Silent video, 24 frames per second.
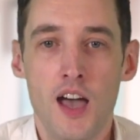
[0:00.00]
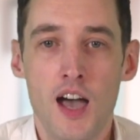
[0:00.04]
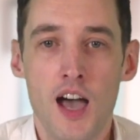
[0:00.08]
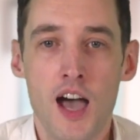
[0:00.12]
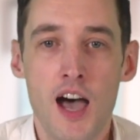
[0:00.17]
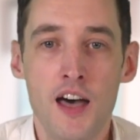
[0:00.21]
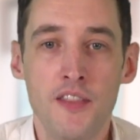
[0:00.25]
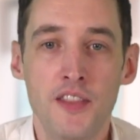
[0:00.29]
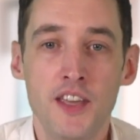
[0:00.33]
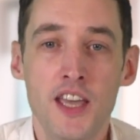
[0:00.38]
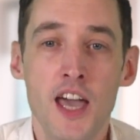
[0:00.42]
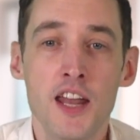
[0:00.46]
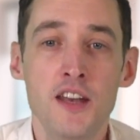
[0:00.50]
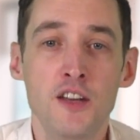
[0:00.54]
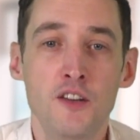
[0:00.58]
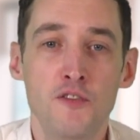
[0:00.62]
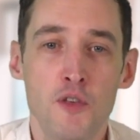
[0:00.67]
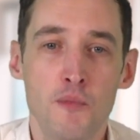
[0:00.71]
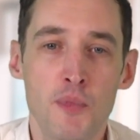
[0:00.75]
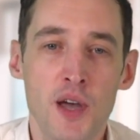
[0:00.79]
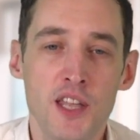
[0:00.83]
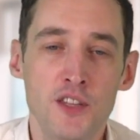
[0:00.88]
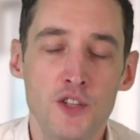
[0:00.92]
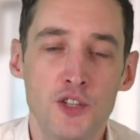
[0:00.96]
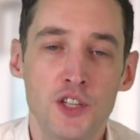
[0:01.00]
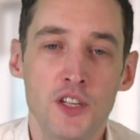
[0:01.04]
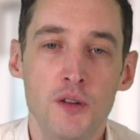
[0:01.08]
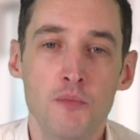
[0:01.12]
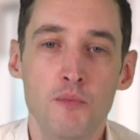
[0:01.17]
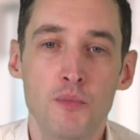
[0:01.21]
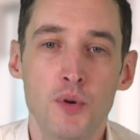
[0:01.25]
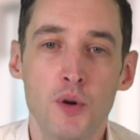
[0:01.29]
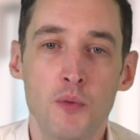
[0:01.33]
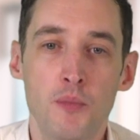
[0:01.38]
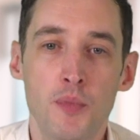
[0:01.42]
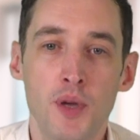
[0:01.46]
At the end of the pension
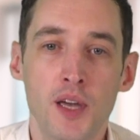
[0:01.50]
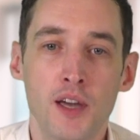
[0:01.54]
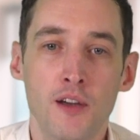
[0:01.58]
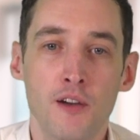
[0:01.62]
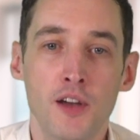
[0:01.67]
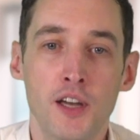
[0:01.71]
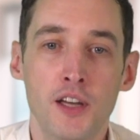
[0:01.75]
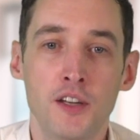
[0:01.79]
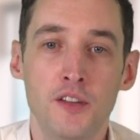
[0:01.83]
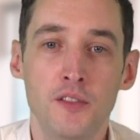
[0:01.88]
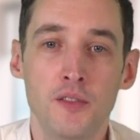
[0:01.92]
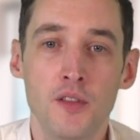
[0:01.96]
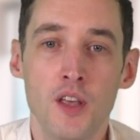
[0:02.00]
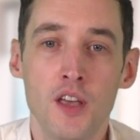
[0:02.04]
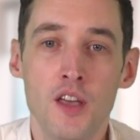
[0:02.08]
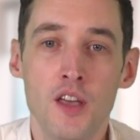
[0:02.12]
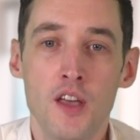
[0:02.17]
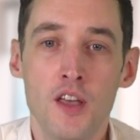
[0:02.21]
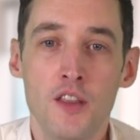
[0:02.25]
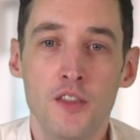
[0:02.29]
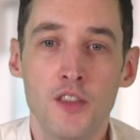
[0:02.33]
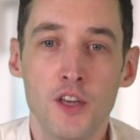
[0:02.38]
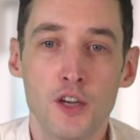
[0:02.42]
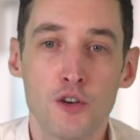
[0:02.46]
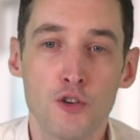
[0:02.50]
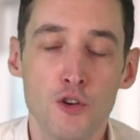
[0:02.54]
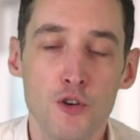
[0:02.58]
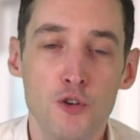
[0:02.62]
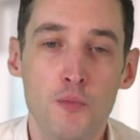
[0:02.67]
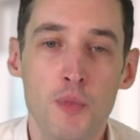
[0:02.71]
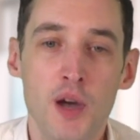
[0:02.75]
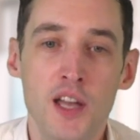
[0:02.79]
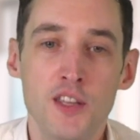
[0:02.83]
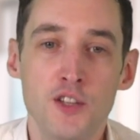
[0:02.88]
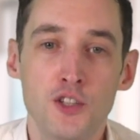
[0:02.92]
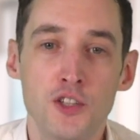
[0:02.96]
input period, the
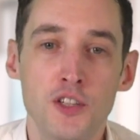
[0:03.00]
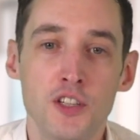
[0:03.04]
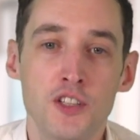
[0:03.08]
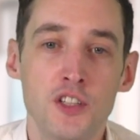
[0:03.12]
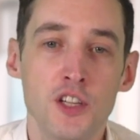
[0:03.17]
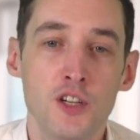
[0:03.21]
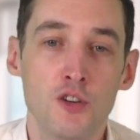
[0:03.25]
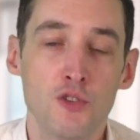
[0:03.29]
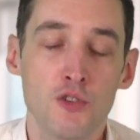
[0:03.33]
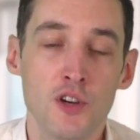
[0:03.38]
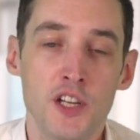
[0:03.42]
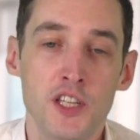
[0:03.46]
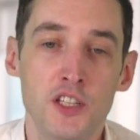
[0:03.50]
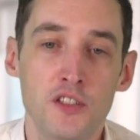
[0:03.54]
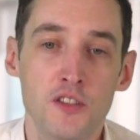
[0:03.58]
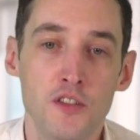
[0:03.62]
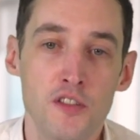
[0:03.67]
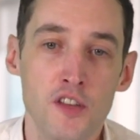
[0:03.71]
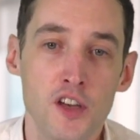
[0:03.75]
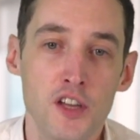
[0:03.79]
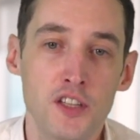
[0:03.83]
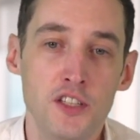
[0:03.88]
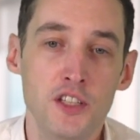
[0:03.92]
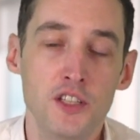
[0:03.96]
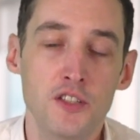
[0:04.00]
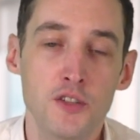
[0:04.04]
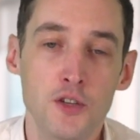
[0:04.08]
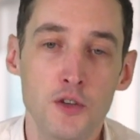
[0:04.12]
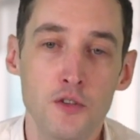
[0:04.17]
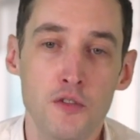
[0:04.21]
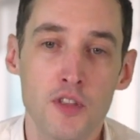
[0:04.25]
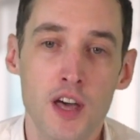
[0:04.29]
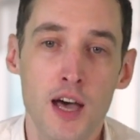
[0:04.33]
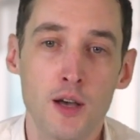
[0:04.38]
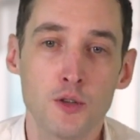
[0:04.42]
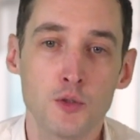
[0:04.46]
accrued pension has increased to
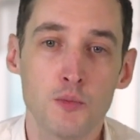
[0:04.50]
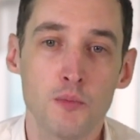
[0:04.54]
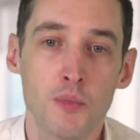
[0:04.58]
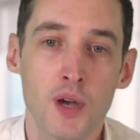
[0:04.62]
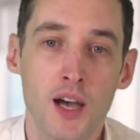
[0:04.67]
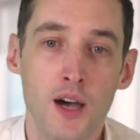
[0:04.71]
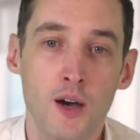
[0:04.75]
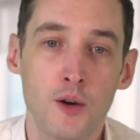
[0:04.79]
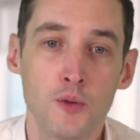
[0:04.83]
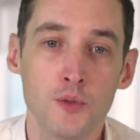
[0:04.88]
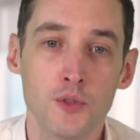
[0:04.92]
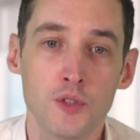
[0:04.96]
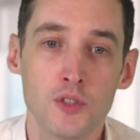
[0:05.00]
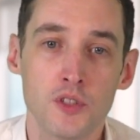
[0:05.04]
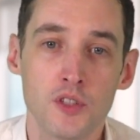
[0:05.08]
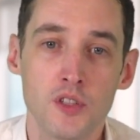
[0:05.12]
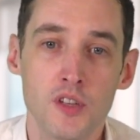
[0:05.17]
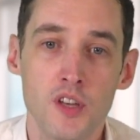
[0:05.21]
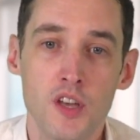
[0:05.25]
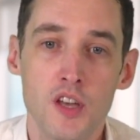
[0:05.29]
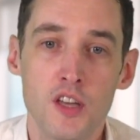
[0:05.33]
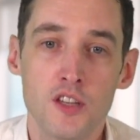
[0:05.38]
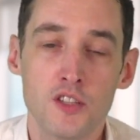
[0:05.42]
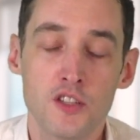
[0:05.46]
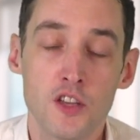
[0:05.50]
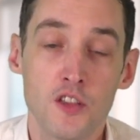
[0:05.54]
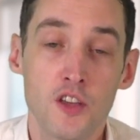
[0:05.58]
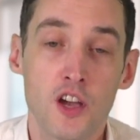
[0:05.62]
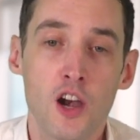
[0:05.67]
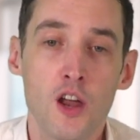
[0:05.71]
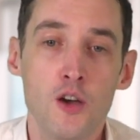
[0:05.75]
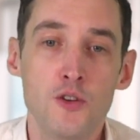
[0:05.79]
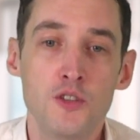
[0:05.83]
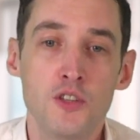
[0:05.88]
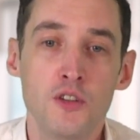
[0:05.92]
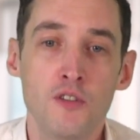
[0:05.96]
£32,000, so the
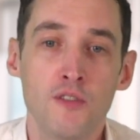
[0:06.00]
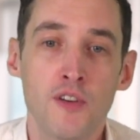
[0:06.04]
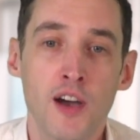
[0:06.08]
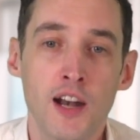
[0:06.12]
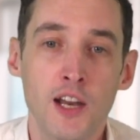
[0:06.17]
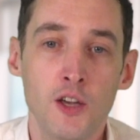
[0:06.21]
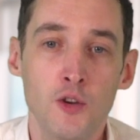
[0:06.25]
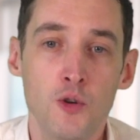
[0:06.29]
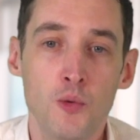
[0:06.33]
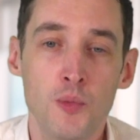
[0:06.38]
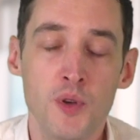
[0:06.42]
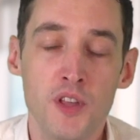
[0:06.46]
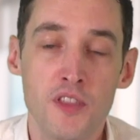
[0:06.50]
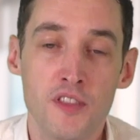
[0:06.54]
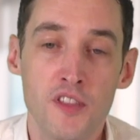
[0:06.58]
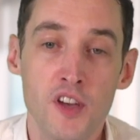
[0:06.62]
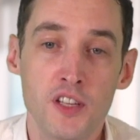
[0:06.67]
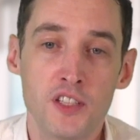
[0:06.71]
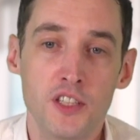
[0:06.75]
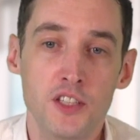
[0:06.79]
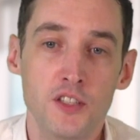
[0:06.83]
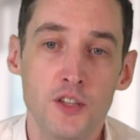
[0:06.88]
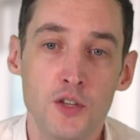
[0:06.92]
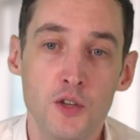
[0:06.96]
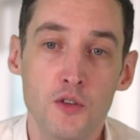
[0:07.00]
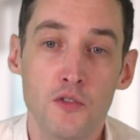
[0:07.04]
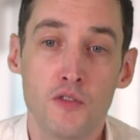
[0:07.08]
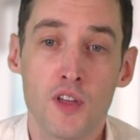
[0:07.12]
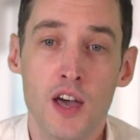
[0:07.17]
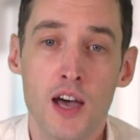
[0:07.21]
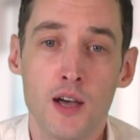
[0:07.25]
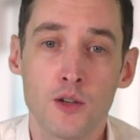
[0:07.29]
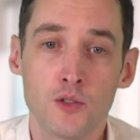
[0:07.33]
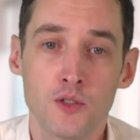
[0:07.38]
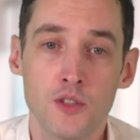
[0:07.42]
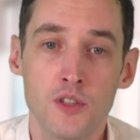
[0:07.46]
closing value will be
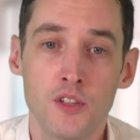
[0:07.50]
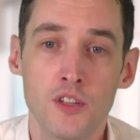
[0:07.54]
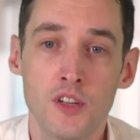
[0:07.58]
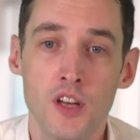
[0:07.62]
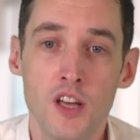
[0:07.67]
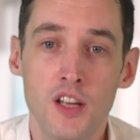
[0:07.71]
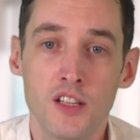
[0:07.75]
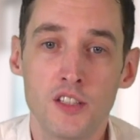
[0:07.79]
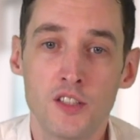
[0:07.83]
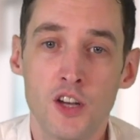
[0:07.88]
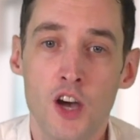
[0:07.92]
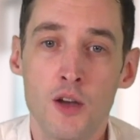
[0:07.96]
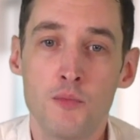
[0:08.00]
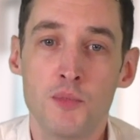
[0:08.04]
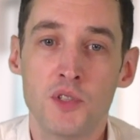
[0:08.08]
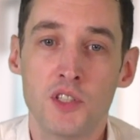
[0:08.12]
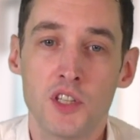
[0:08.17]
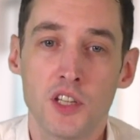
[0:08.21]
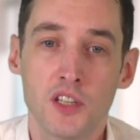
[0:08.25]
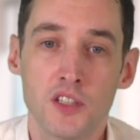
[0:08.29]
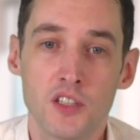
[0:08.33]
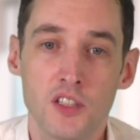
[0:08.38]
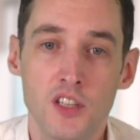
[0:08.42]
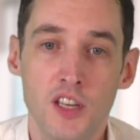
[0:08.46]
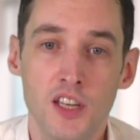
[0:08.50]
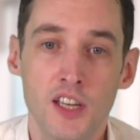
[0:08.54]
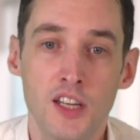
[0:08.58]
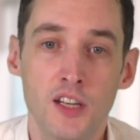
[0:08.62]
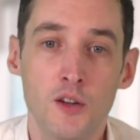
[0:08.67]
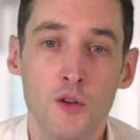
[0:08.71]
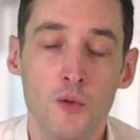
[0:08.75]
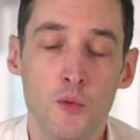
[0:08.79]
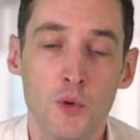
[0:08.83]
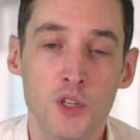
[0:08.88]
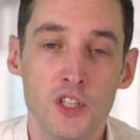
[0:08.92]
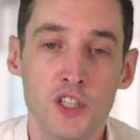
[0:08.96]
32,000 times
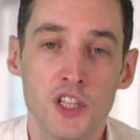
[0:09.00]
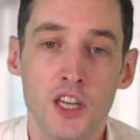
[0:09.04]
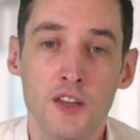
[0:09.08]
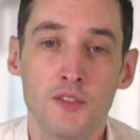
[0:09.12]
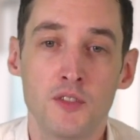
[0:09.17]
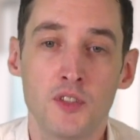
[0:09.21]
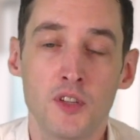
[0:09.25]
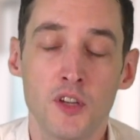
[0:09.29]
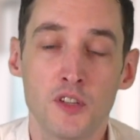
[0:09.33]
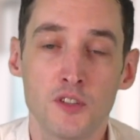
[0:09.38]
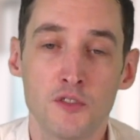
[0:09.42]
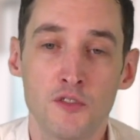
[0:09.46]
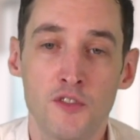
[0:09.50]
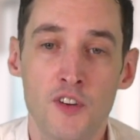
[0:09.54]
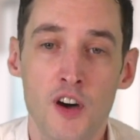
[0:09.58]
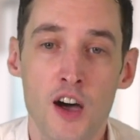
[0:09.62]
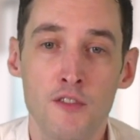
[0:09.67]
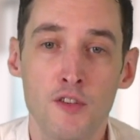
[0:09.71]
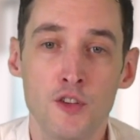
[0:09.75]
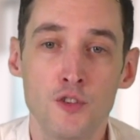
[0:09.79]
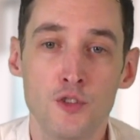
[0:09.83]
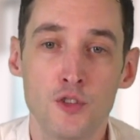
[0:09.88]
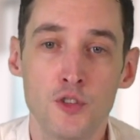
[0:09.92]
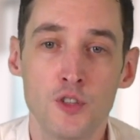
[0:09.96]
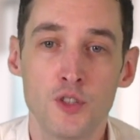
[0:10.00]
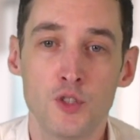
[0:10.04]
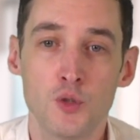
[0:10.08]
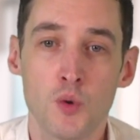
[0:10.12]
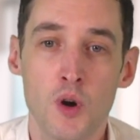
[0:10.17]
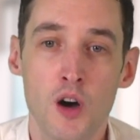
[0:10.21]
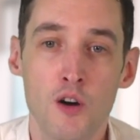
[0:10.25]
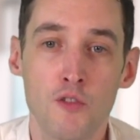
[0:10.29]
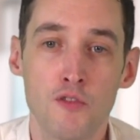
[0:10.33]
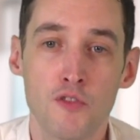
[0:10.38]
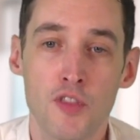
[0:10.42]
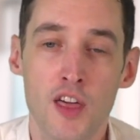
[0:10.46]
16, which gives us
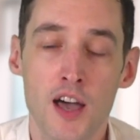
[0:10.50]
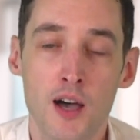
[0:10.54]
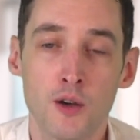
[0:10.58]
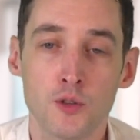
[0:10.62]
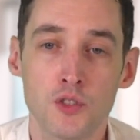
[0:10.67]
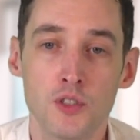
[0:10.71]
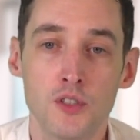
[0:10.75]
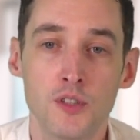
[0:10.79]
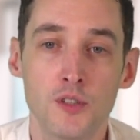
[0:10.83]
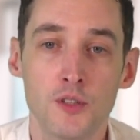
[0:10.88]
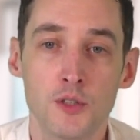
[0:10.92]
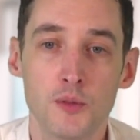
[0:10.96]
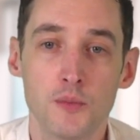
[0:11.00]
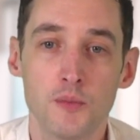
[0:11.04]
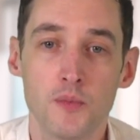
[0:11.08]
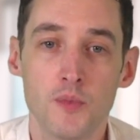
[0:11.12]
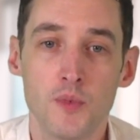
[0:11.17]
512,000.